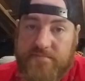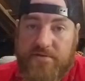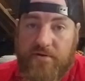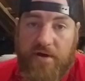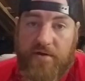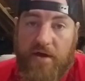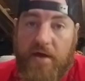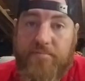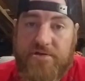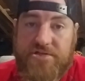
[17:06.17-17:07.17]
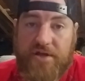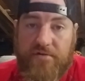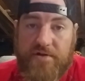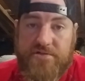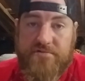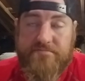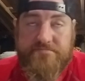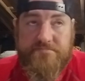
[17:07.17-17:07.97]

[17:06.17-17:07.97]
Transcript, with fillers: So I, I appreciate it, Rachel.